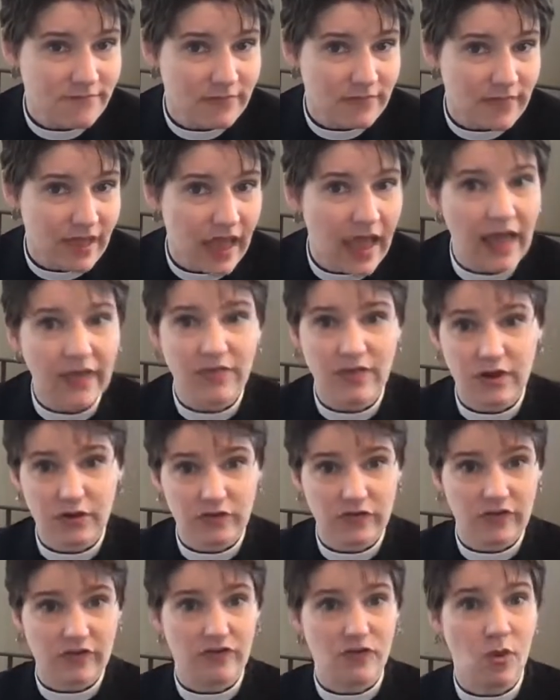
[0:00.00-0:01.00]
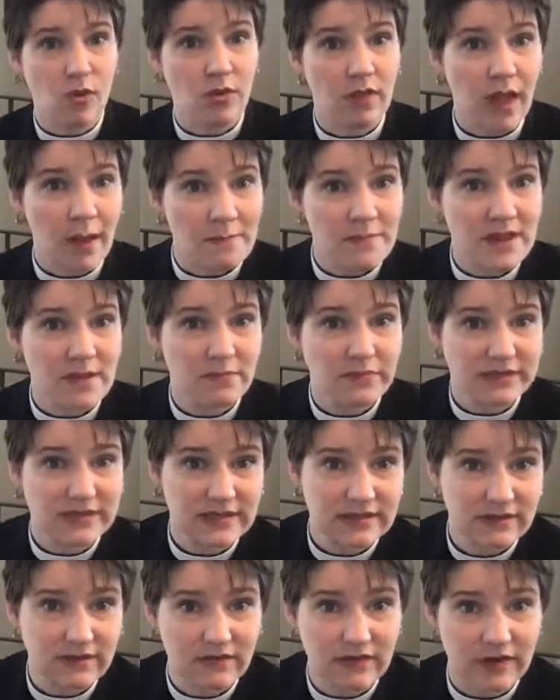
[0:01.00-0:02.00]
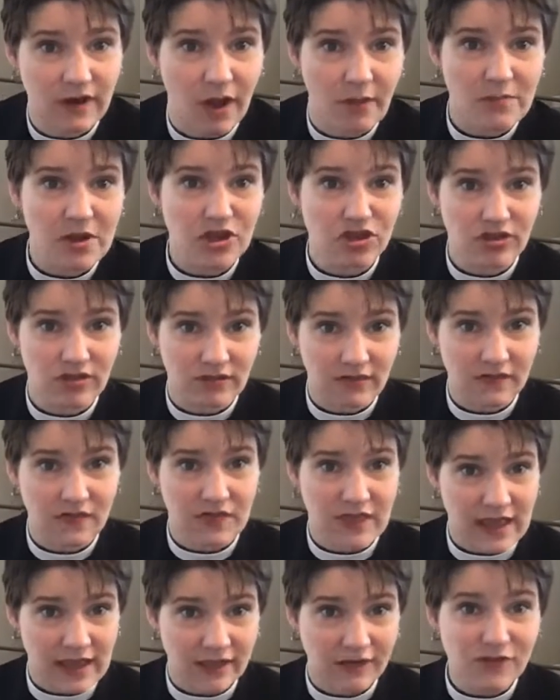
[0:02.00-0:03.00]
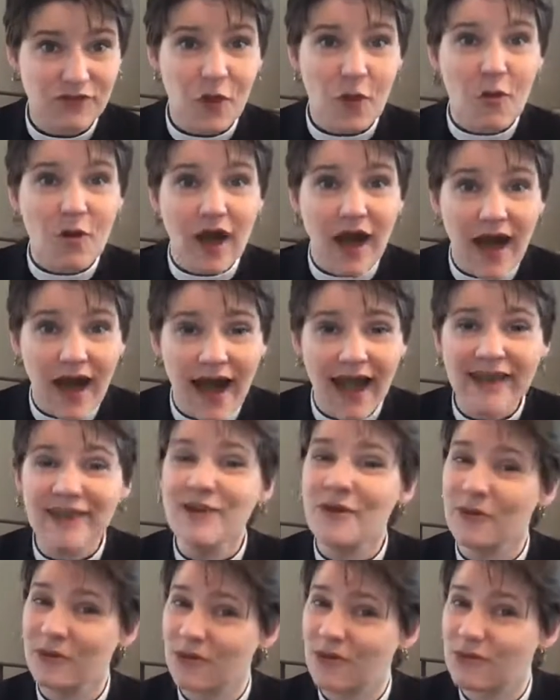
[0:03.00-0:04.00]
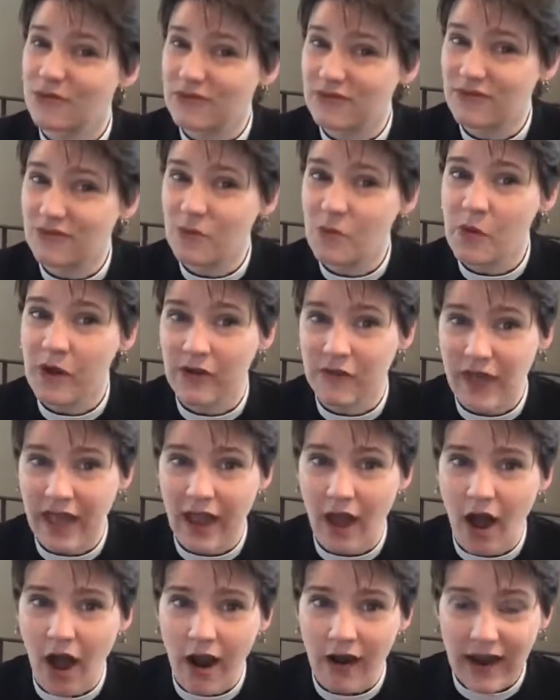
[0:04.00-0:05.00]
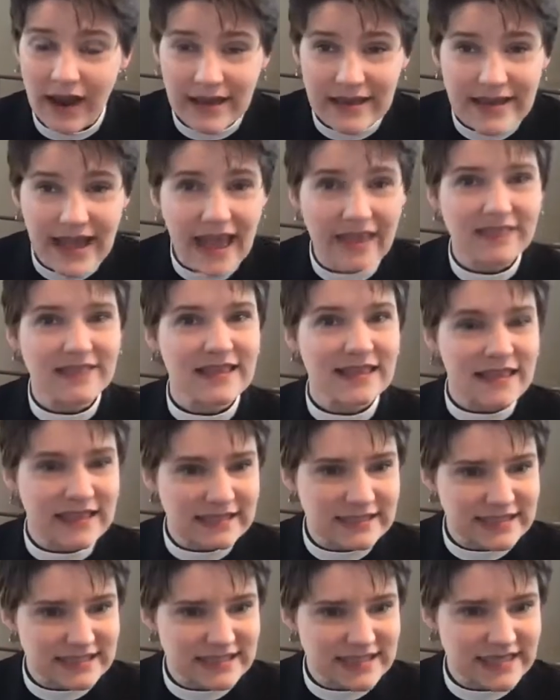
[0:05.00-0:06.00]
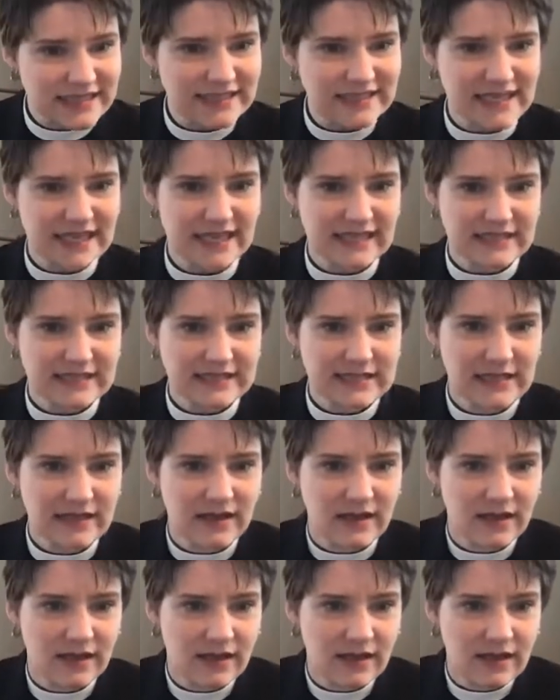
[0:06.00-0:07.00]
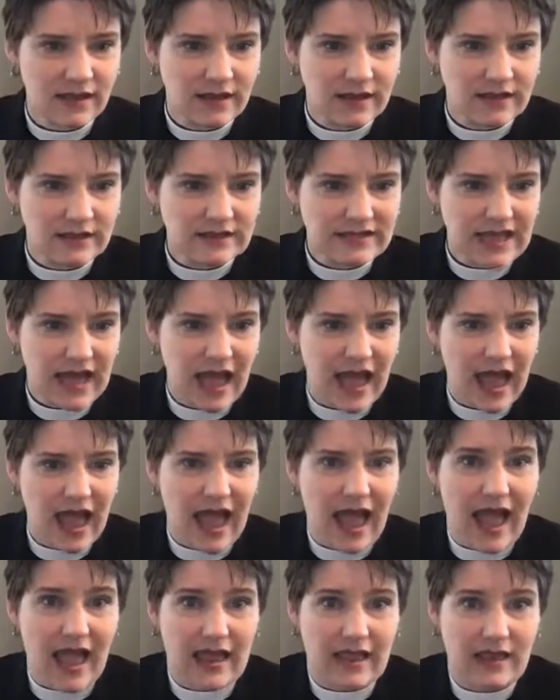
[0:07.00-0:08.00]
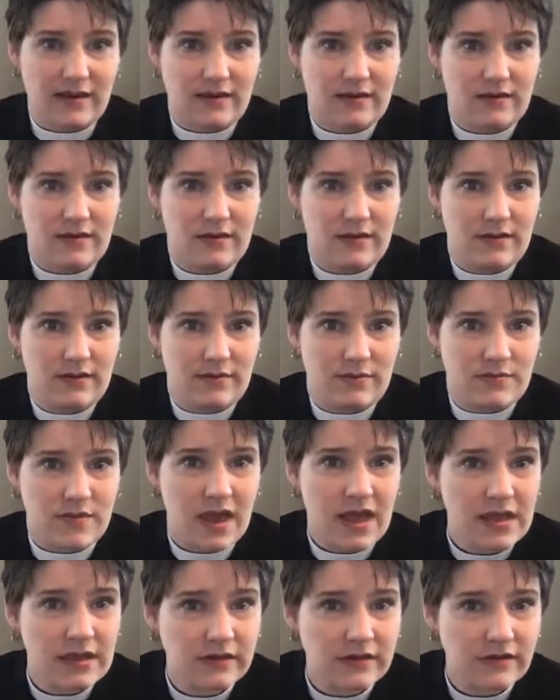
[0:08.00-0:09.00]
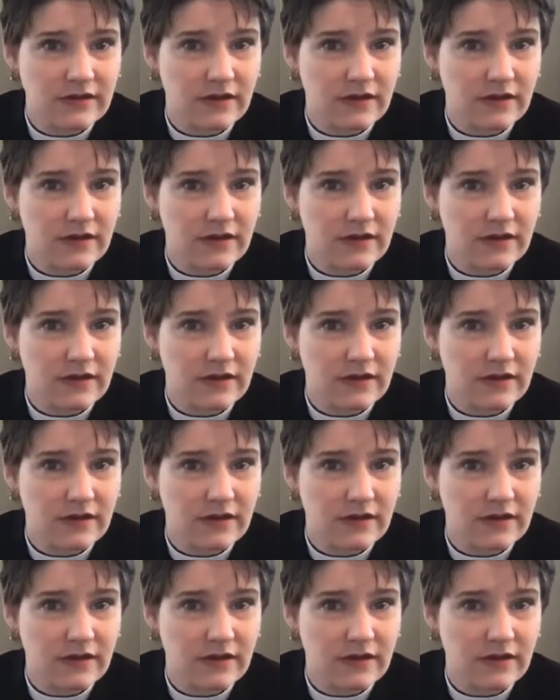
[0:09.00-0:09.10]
And there's this whole omnipotence and omniscience thing. So God knows where they are, and yet the instinct is to hide, right?